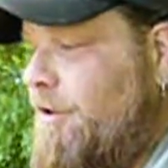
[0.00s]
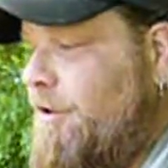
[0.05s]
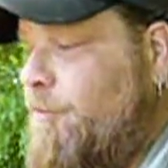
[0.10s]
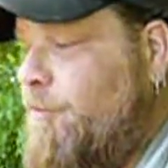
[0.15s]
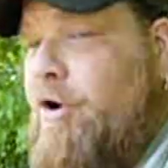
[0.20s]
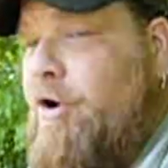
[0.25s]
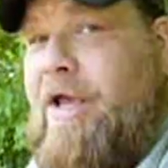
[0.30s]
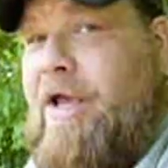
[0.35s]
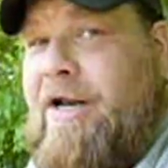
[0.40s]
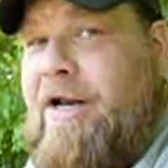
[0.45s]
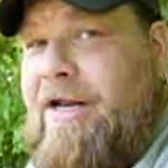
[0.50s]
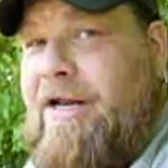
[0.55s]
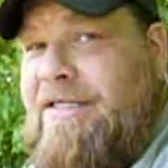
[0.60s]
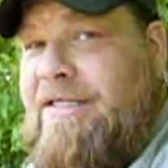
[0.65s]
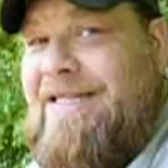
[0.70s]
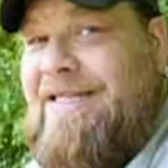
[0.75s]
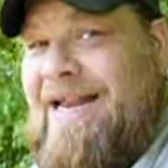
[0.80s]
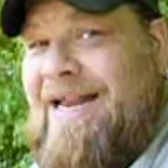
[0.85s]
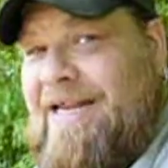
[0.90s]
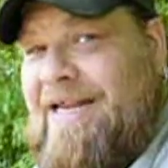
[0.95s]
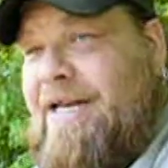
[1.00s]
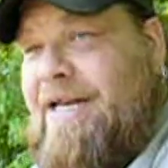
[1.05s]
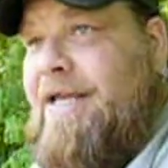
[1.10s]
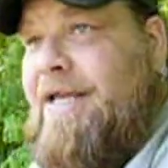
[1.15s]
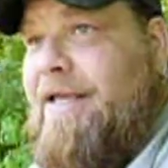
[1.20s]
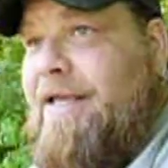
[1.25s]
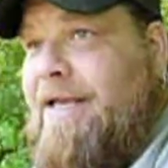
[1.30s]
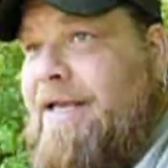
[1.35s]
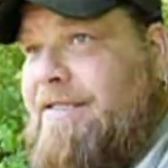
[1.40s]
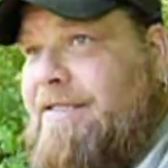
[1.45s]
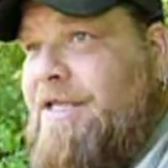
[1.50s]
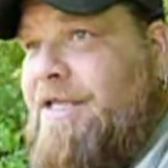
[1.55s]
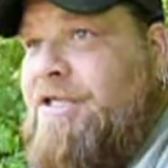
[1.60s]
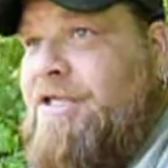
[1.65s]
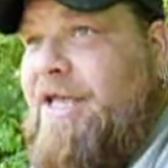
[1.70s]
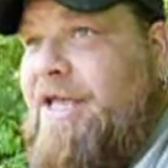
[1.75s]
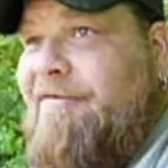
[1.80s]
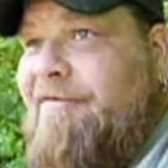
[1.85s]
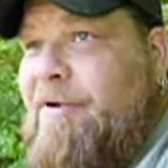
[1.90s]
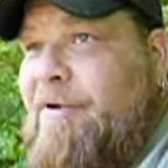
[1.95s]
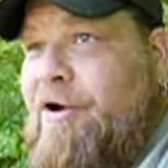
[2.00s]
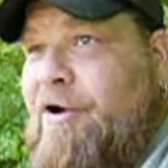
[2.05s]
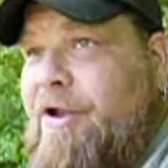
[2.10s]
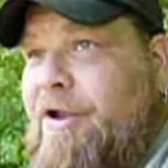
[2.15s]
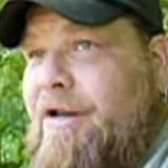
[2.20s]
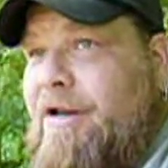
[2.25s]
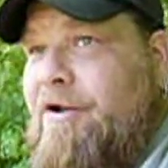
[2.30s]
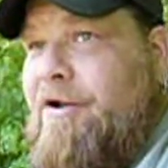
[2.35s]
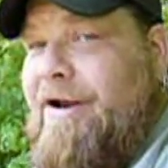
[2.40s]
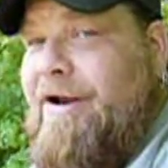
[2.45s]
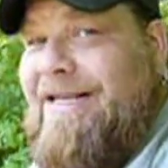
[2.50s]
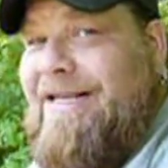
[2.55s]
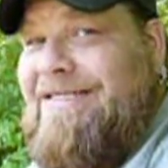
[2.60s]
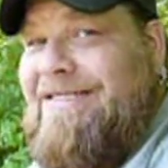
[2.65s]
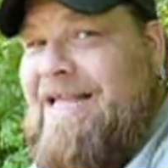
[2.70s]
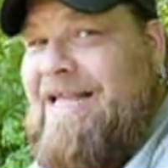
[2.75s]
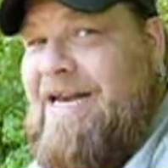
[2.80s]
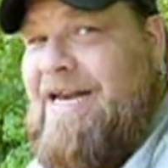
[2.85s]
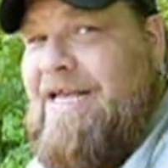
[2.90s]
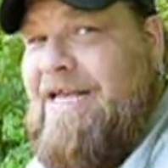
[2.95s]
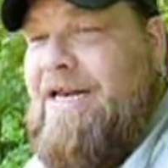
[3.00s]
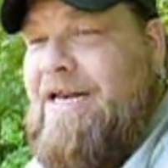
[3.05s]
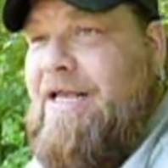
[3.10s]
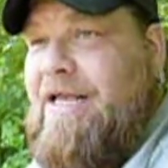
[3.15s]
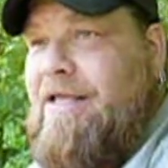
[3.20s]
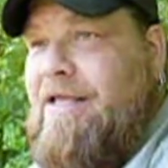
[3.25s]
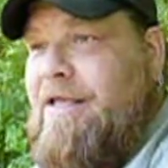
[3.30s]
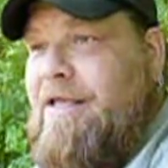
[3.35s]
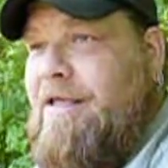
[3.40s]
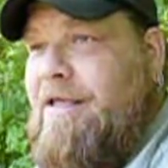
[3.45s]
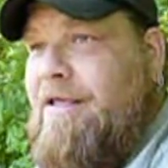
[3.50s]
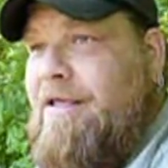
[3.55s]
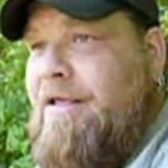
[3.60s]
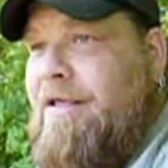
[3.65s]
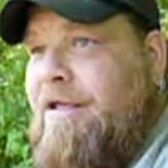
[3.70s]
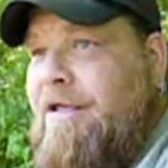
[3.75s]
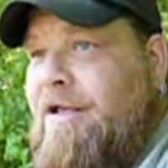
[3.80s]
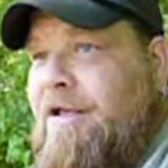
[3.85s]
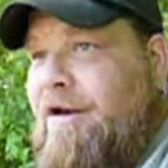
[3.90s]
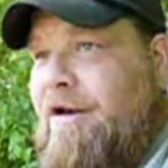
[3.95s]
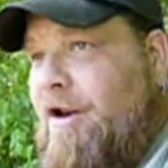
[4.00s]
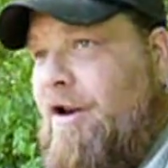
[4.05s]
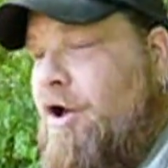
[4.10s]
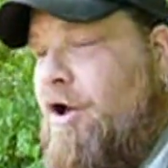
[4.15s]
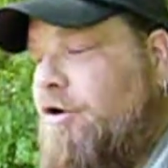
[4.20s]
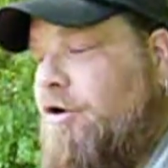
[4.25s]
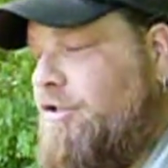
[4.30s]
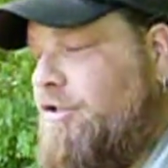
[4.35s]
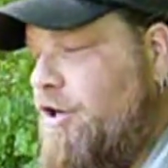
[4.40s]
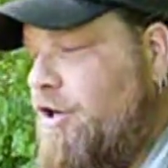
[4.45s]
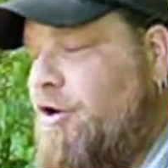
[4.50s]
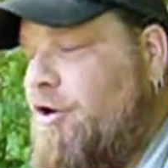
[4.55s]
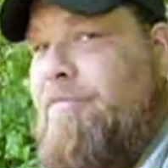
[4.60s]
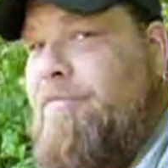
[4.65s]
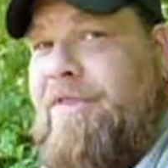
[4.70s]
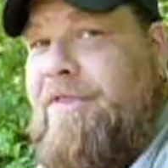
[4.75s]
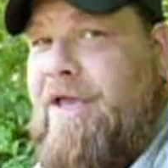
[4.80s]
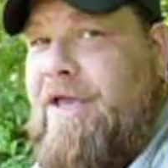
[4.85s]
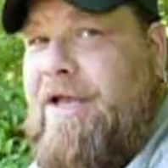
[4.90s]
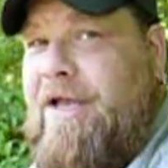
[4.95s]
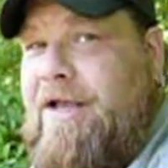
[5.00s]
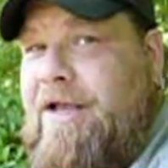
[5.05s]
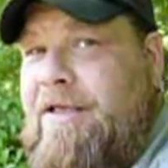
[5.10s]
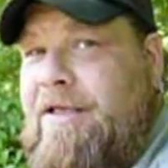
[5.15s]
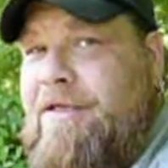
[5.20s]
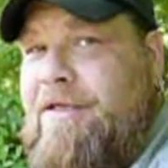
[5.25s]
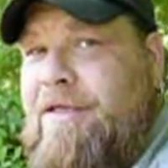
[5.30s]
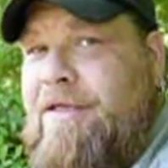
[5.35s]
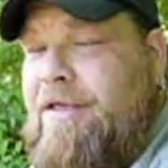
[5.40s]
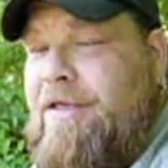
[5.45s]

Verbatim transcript: So if we're in an extended S H T F period, or an extended long-term thing,